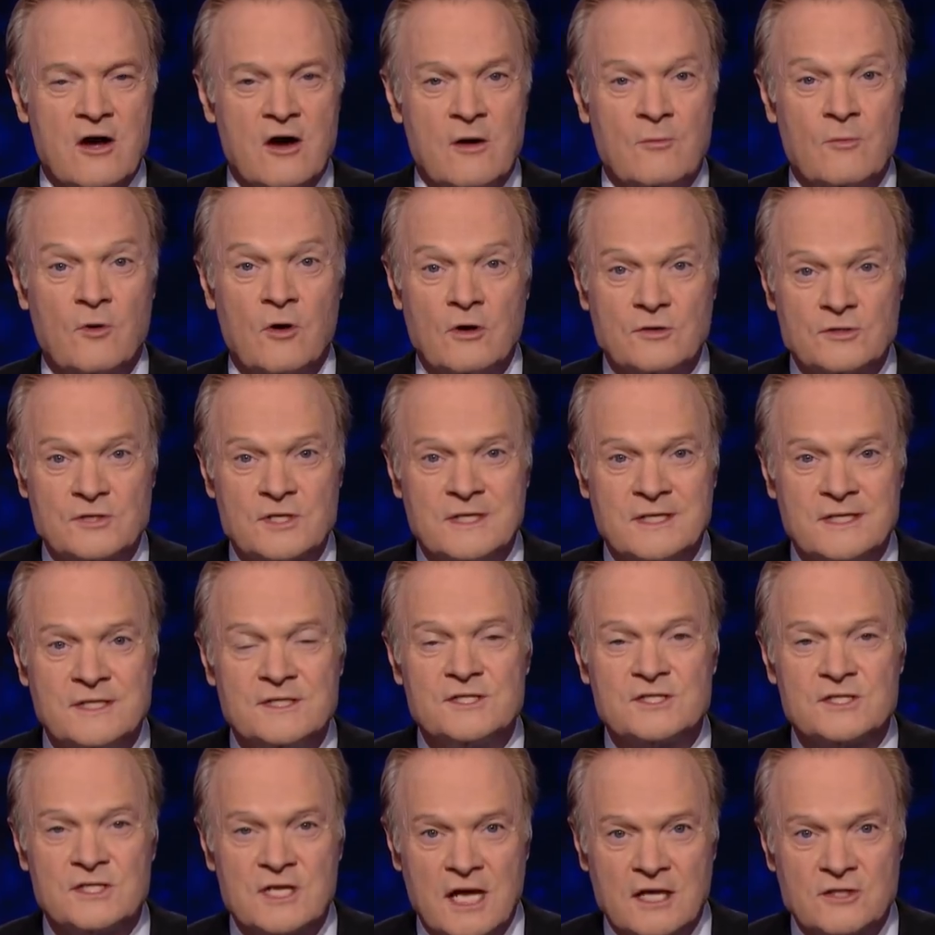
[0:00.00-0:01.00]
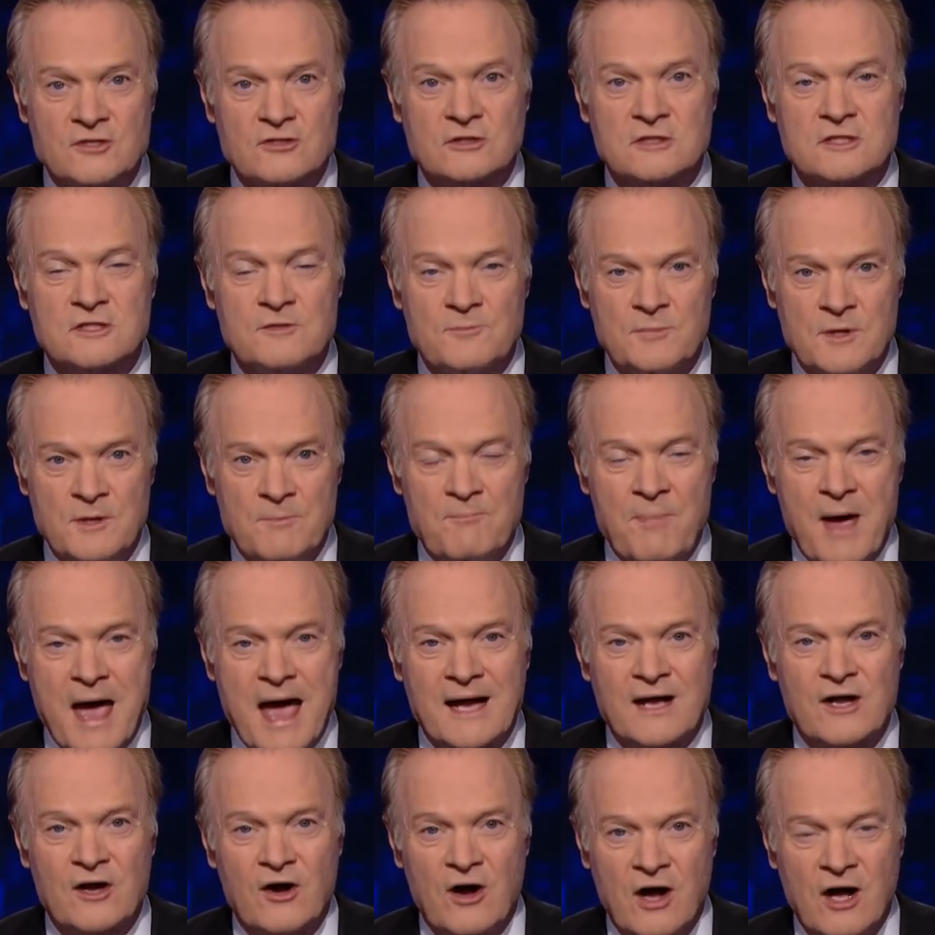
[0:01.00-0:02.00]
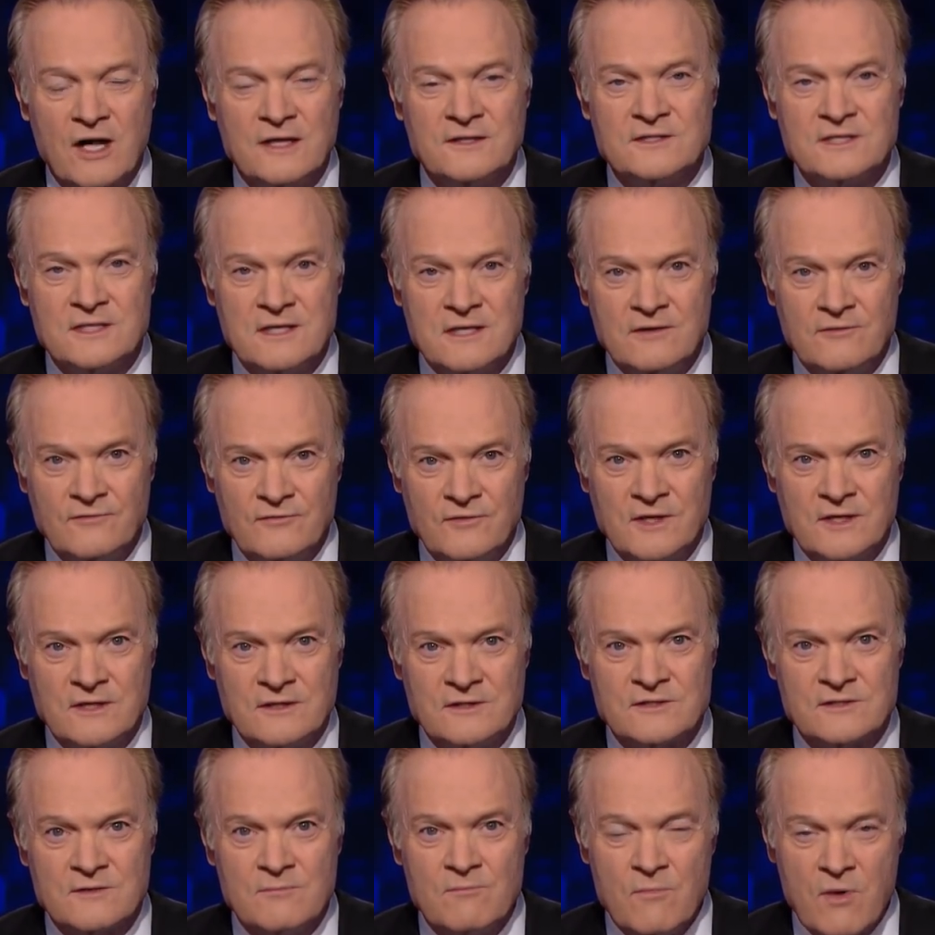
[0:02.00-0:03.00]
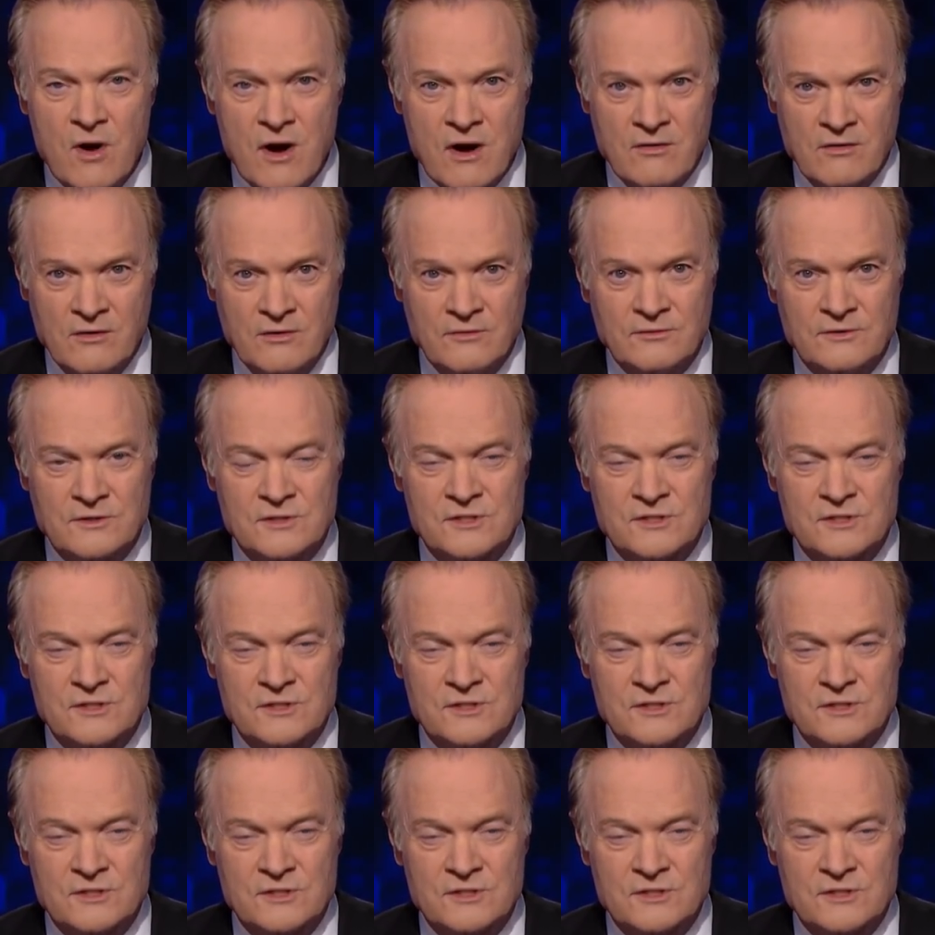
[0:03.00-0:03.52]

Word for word: Omarosa is scheduled to be back on T V tomorrow.